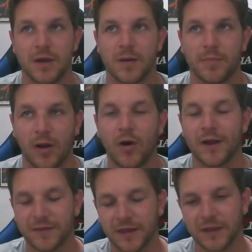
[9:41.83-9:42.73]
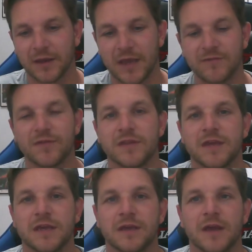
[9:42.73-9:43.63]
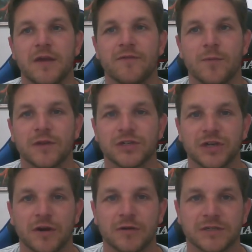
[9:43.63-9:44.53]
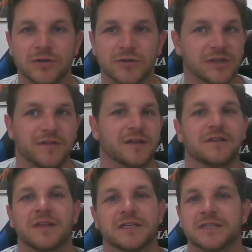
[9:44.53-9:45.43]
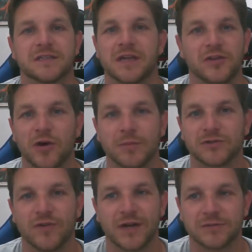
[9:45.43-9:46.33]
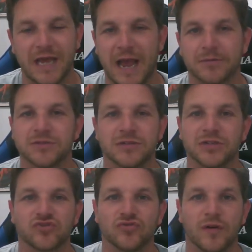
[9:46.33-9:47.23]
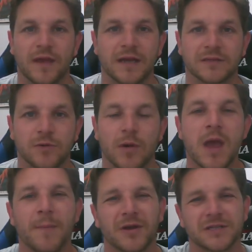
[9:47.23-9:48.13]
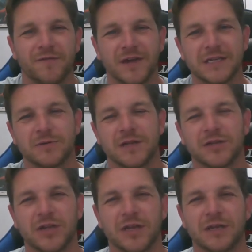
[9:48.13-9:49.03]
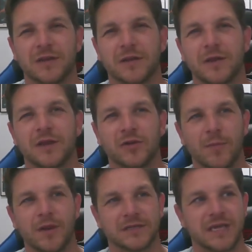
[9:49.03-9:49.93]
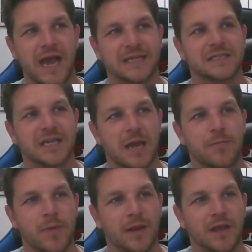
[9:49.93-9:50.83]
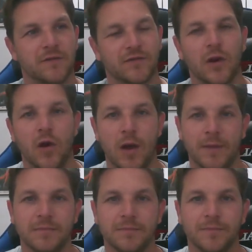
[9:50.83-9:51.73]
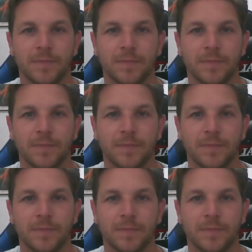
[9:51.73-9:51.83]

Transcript: But I think even with the Giganotosaurus, I think this Indominus Rex would absolutely destroy that as well. Because the thing is, with the Indominus, it has the capability of climbing.